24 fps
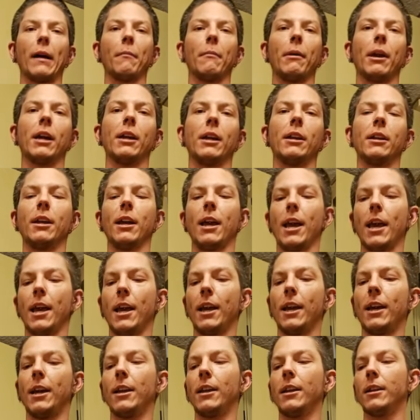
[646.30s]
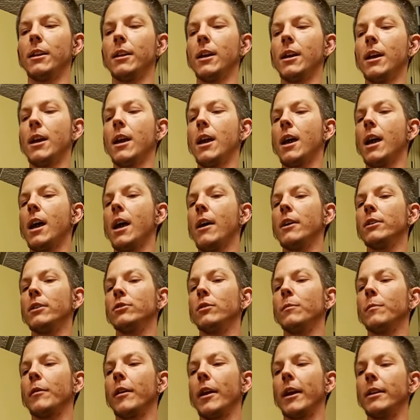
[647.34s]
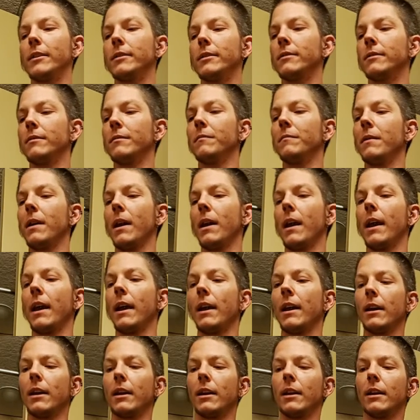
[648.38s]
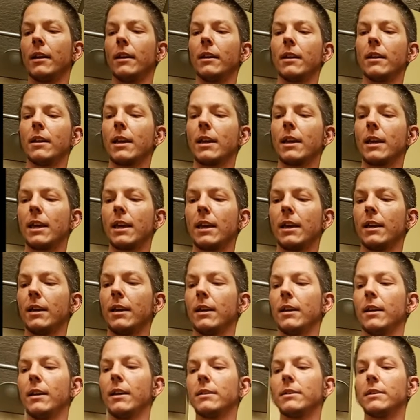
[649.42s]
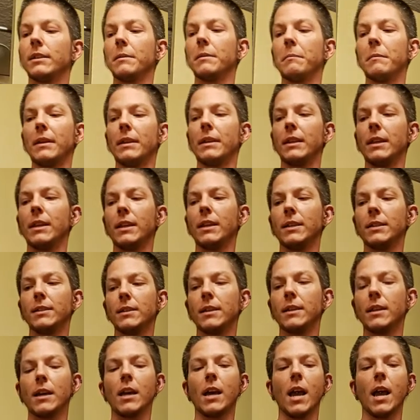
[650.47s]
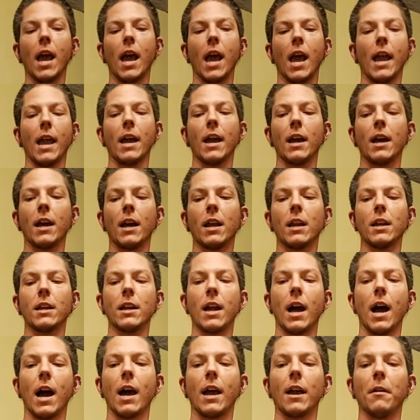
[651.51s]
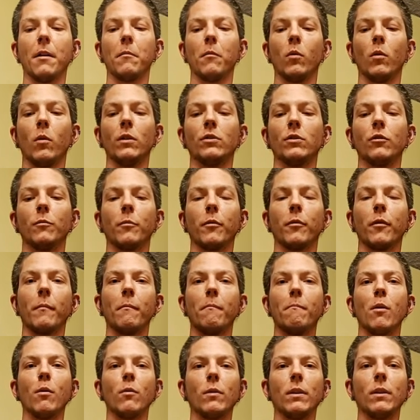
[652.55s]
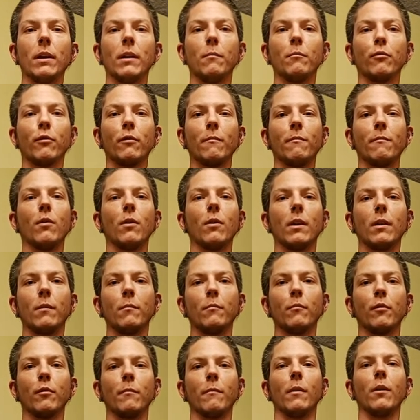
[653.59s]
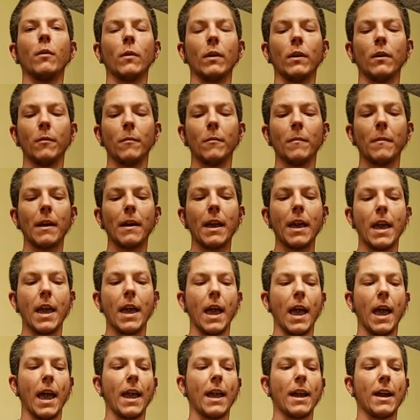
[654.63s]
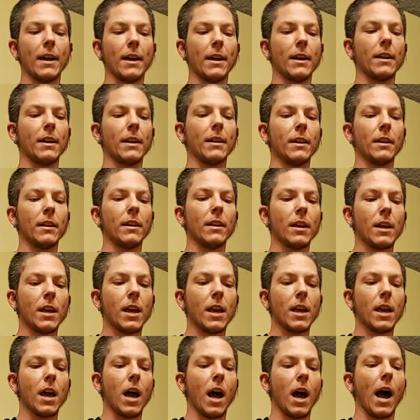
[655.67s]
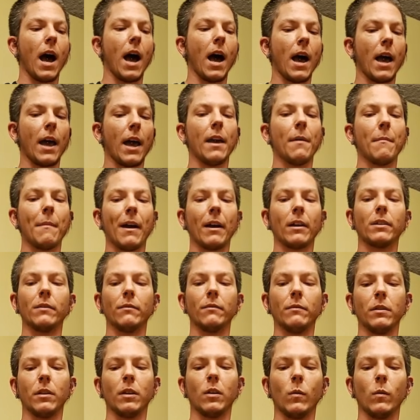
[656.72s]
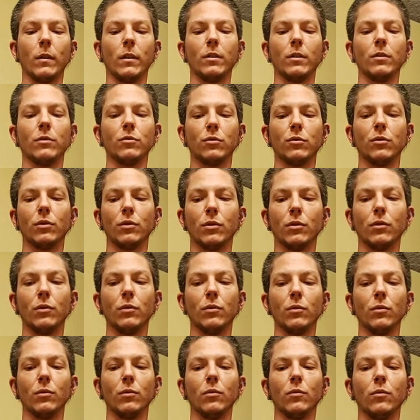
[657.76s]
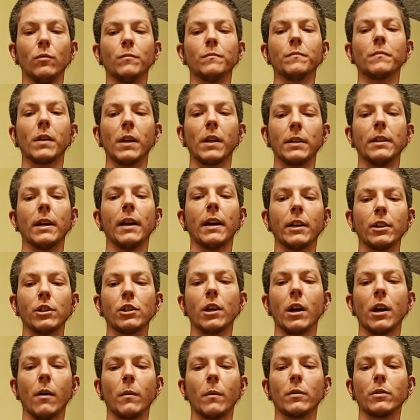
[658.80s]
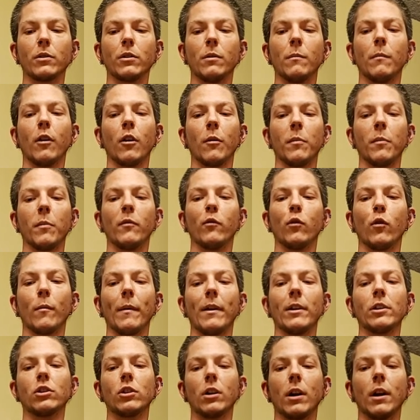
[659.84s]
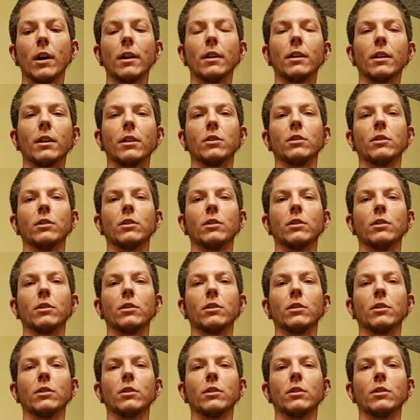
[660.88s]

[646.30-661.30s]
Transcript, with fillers: man and super handsome, and he sent me these, and I am going to promote him, promote him, promote him, and I am actively going to take a shower tomorrow before my shot, because